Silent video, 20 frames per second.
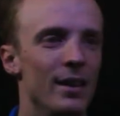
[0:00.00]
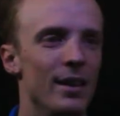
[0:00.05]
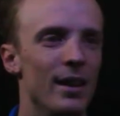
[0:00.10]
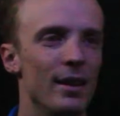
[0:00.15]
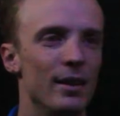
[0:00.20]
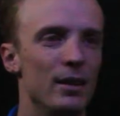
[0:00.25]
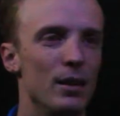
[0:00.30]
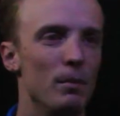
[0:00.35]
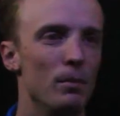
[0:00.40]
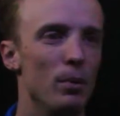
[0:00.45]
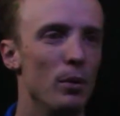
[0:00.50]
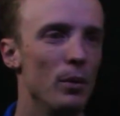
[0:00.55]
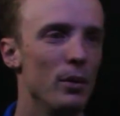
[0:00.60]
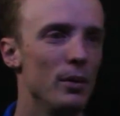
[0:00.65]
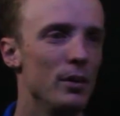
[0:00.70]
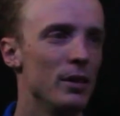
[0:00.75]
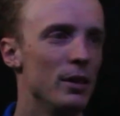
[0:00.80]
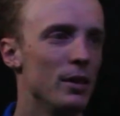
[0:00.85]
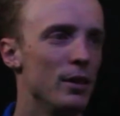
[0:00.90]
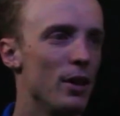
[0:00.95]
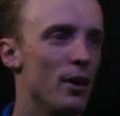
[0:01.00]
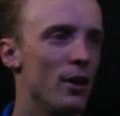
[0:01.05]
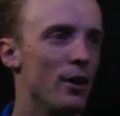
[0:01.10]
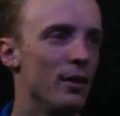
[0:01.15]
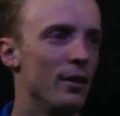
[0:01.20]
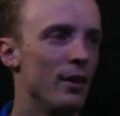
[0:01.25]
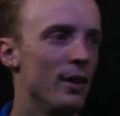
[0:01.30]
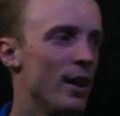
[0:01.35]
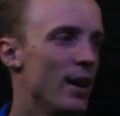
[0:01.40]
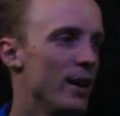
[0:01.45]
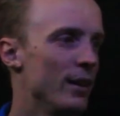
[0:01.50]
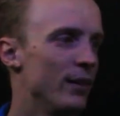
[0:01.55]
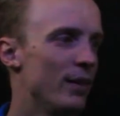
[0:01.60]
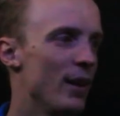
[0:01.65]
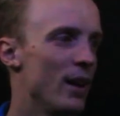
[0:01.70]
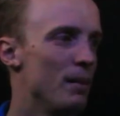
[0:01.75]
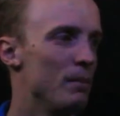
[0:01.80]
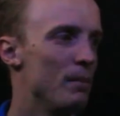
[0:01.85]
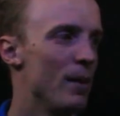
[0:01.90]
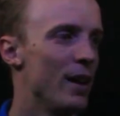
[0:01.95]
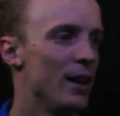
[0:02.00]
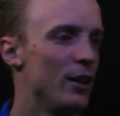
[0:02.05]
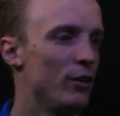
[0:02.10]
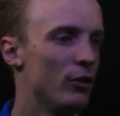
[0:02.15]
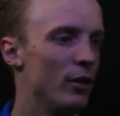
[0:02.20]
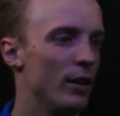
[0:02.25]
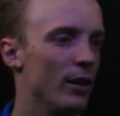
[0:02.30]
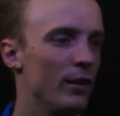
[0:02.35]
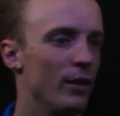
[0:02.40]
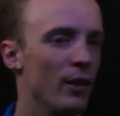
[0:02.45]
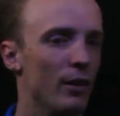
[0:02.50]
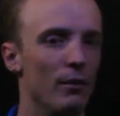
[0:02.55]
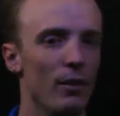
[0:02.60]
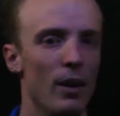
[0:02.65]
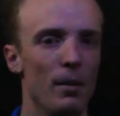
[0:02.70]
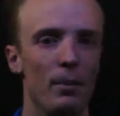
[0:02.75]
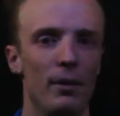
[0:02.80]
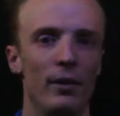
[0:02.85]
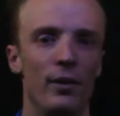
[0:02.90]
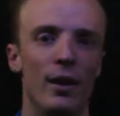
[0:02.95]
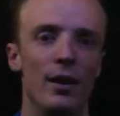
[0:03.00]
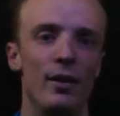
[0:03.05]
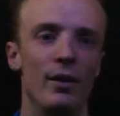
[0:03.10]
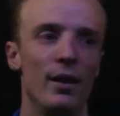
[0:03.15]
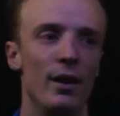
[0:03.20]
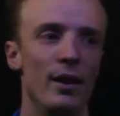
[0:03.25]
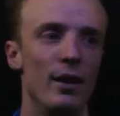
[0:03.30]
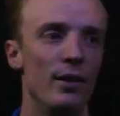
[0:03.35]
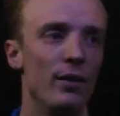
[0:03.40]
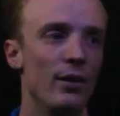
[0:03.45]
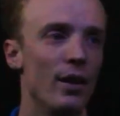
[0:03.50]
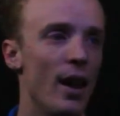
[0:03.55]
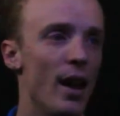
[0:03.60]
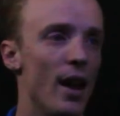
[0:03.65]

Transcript: Now it's important to note that our state matrix can represent this